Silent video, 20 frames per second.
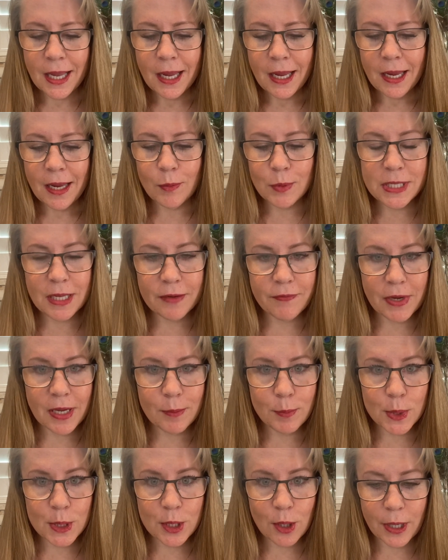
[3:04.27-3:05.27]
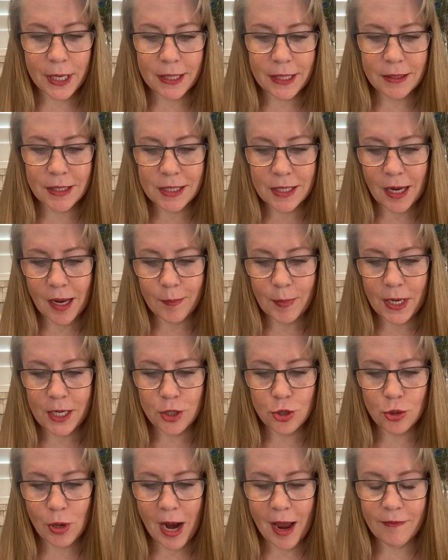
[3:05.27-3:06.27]
He was living in Missouri at the time. He
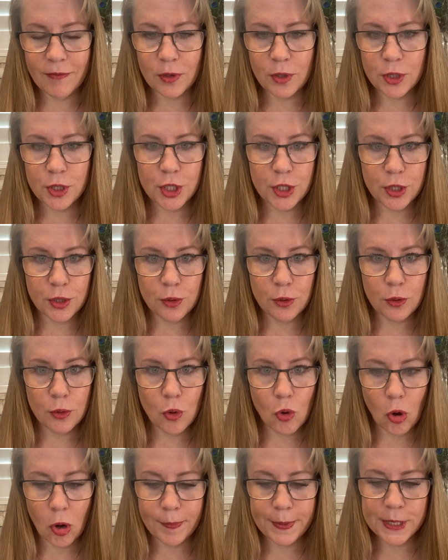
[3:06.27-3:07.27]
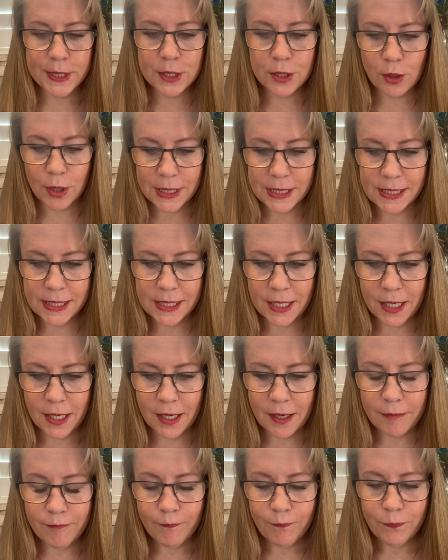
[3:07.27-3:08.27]
traveled to Corpus
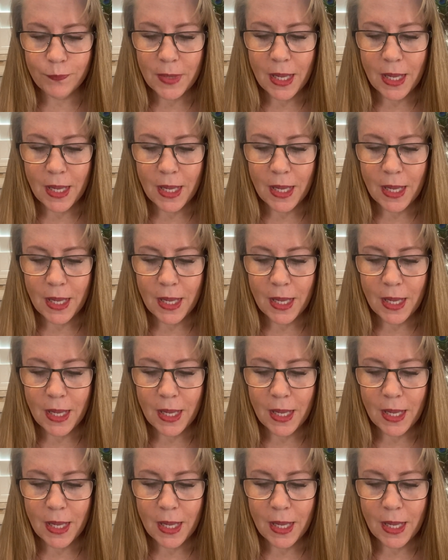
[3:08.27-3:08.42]
Christi,